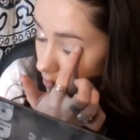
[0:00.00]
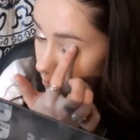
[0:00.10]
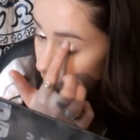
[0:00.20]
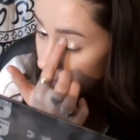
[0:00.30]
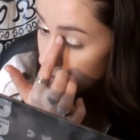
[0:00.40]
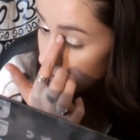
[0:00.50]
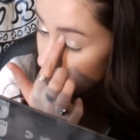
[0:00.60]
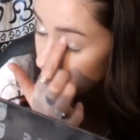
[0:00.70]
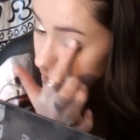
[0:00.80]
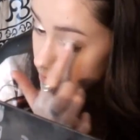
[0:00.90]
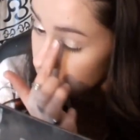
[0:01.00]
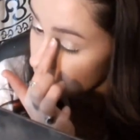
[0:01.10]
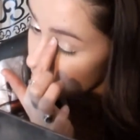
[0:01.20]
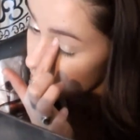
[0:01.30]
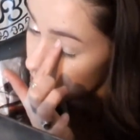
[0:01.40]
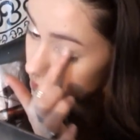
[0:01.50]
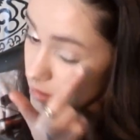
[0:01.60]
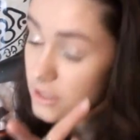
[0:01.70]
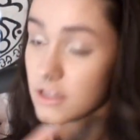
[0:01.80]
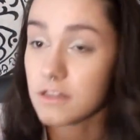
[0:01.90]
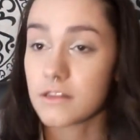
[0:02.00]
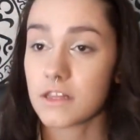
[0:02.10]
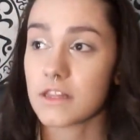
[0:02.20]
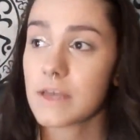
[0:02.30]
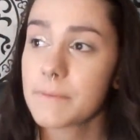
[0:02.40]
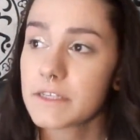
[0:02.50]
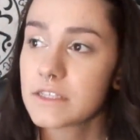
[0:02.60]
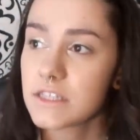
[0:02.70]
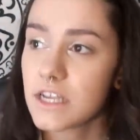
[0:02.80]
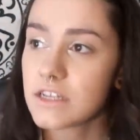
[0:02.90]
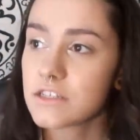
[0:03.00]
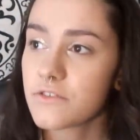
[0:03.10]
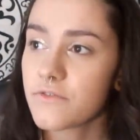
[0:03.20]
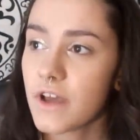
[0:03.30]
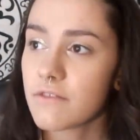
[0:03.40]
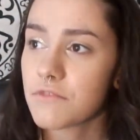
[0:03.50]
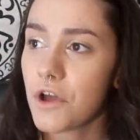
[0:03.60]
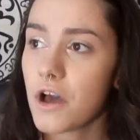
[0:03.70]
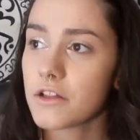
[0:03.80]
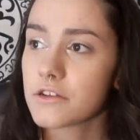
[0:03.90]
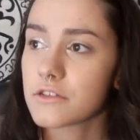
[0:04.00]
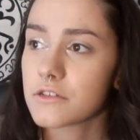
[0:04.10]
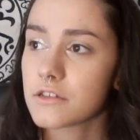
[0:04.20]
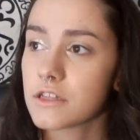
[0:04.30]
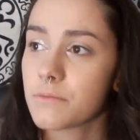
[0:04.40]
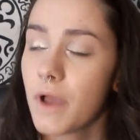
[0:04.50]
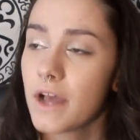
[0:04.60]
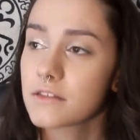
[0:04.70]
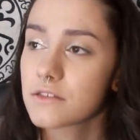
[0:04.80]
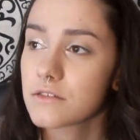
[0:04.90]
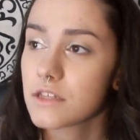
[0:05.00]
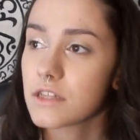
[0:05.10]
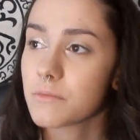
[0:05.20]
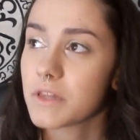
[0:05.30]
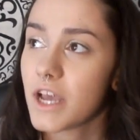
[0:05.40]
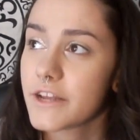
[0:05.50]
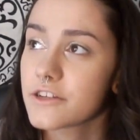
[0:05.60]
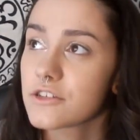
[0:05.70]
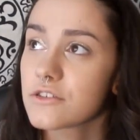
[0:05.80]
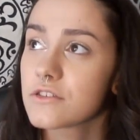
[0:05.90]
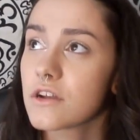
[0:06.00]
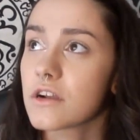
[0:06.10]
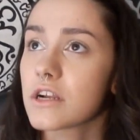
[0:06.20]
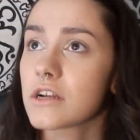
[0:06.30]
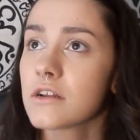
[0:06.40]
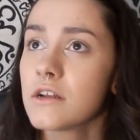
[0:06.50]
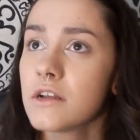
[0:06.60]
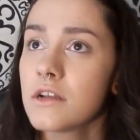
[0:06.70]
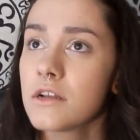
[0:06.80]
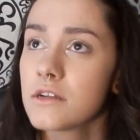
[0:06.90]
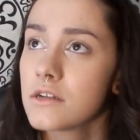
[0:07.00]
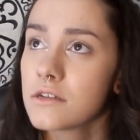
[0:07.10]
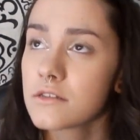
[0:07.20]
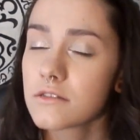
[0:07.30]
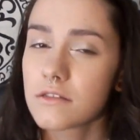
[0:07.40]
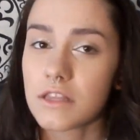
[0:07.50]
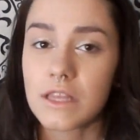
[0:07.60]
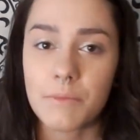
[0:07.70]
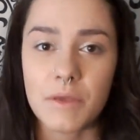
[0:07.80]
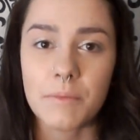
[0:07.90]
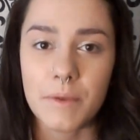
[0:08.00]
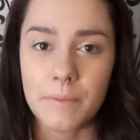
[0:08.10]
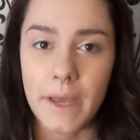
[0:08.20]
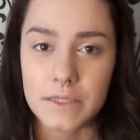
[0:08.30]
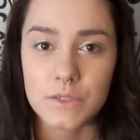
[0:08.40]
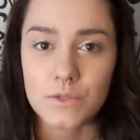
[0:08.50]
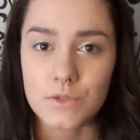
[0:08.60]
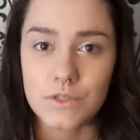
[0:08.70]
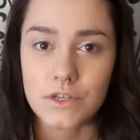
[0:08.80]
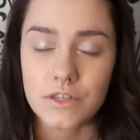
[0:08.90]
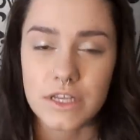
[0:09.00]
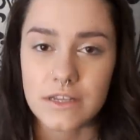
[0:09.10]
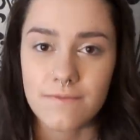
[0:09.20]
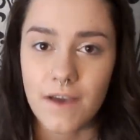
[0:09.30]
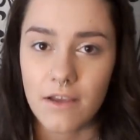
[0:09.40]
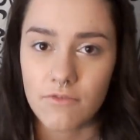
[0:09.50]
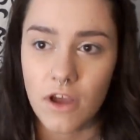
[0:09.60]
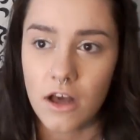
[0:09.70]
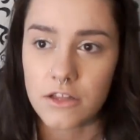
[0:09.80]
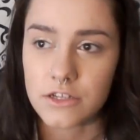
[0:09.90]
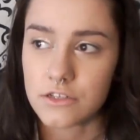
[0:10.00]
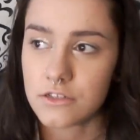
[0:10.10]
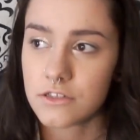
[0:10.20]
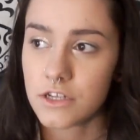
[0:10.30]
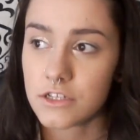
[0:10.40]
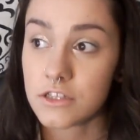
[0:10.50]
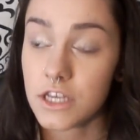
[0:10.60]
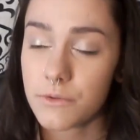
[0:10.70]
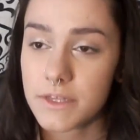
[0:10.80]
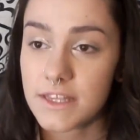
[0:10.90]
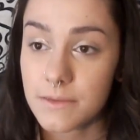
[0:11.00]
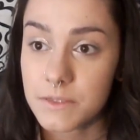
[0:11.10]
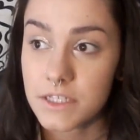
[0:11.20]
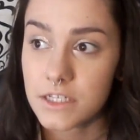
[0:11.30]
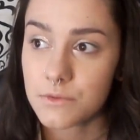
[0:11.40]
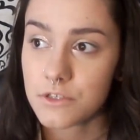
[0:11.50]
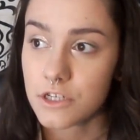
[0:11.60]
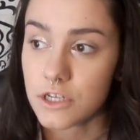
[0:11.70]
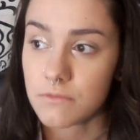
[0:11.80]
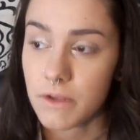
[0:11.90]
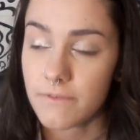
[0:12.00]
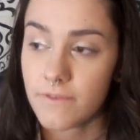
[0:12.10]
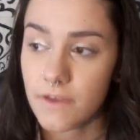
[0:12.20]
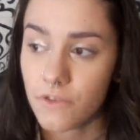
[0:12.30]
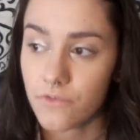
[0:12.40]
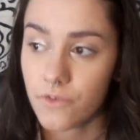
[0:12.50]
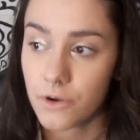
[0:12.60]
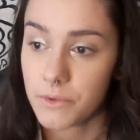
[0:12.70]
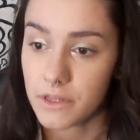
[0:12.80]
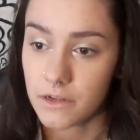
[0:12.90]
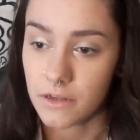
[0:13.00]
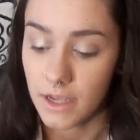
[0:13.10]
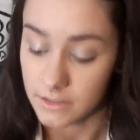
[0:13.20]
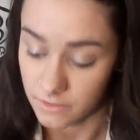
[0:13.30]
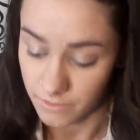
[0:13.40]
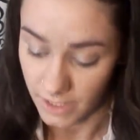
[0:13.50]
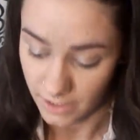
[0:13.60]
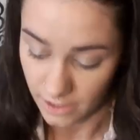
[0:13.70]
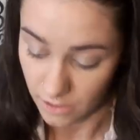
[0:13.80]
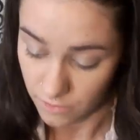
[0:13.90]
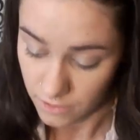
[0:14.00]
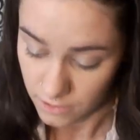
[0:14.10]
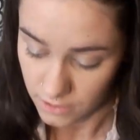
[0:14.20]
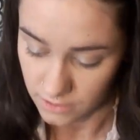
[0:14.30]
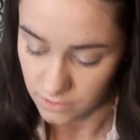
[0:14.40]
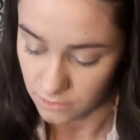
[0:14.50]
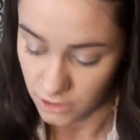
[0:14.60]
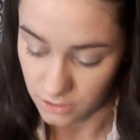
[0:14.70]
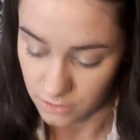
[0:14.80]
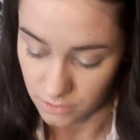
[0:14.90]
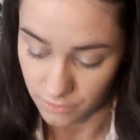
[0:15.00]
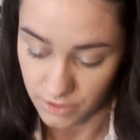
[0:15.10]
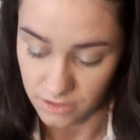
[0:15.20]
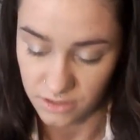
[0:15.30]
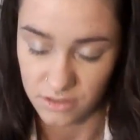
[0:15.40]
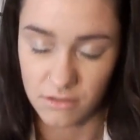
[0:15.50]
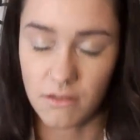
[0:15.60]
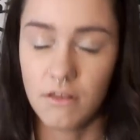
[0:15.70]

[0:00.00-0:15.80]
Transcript: But it's, the lippy sticks are $5, the lip liners are, the lippy pencils are like $5. They're liquid lipsticks, which are my favorite formula as of right now, because drugstore ones just,